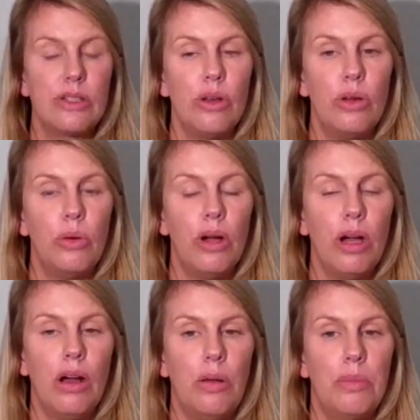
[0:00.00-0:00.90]
So
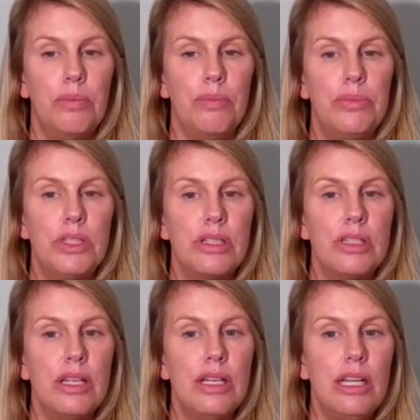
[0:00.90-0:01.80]

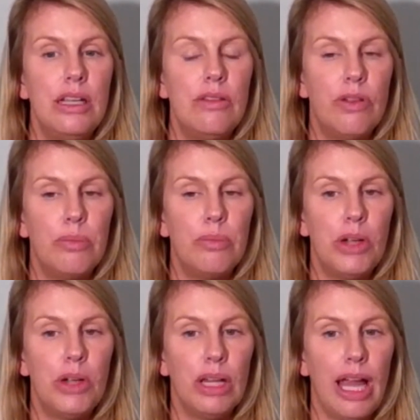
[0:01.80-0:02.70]
does the need for
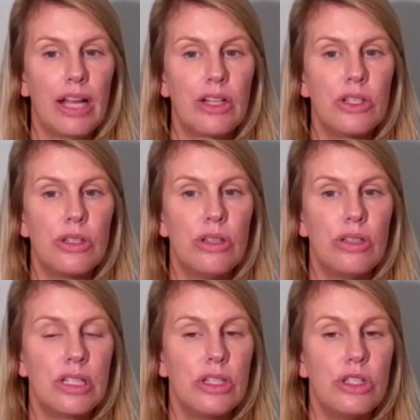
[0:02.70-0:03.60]
Miralax,
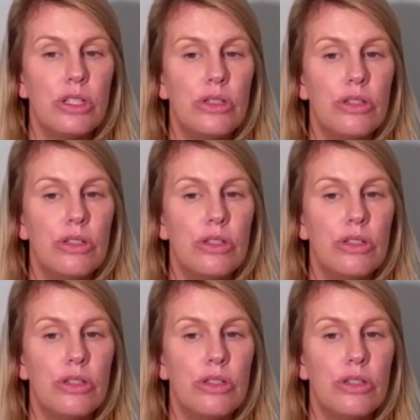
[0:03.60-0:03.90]
does it